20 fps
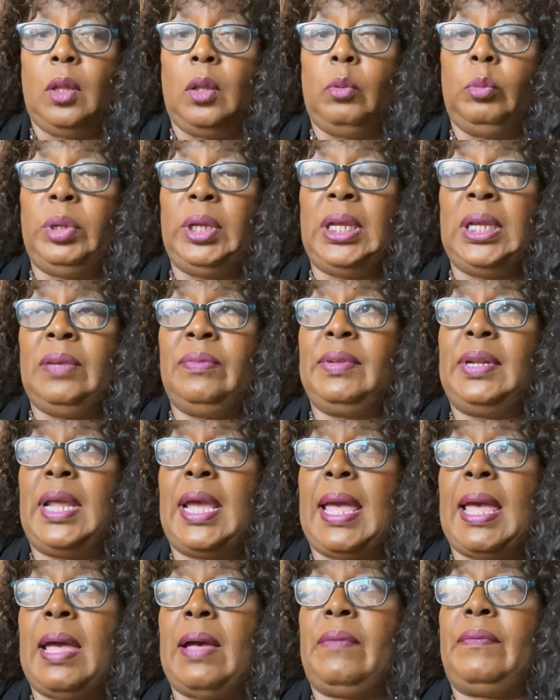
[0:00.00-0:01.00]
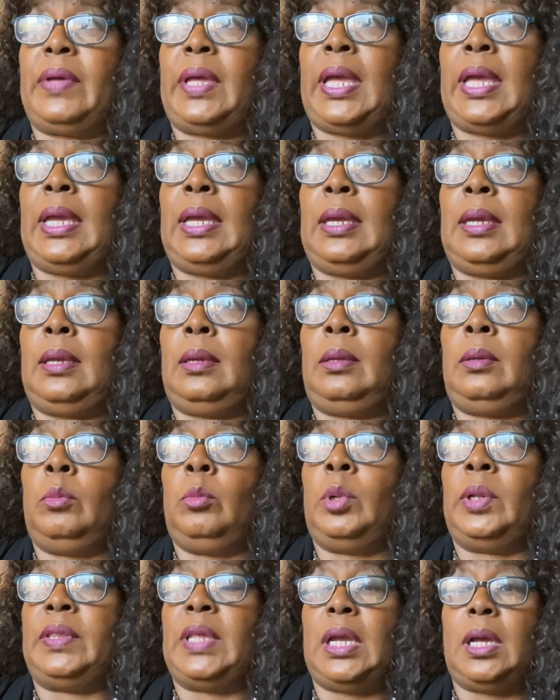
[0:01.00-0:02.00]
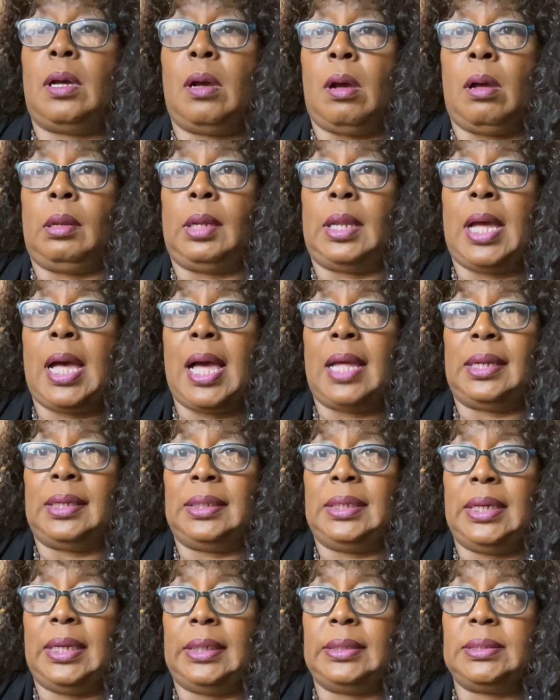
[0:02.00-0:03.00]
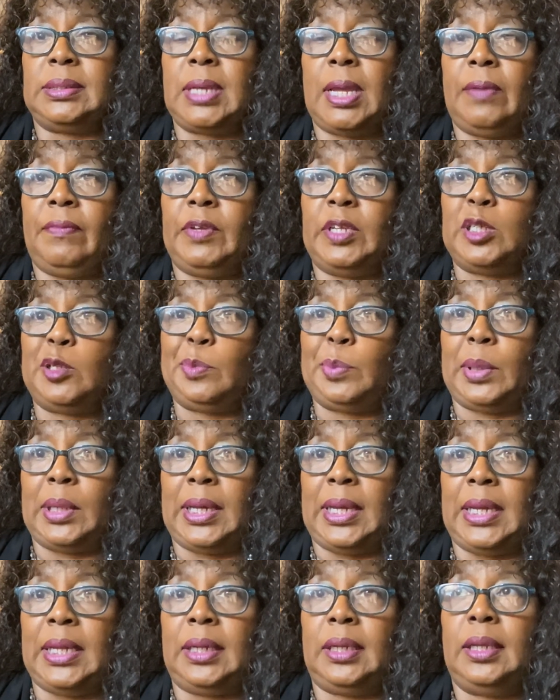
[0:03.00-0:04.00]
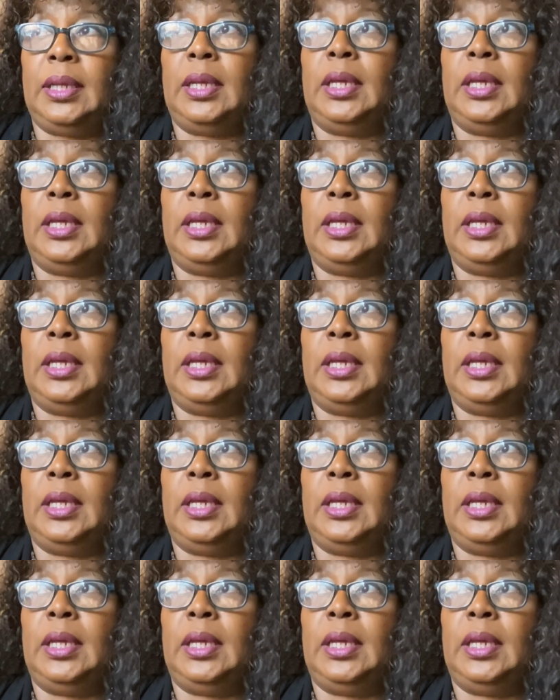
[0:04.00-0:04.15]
We even have what they call a holiday savings plan.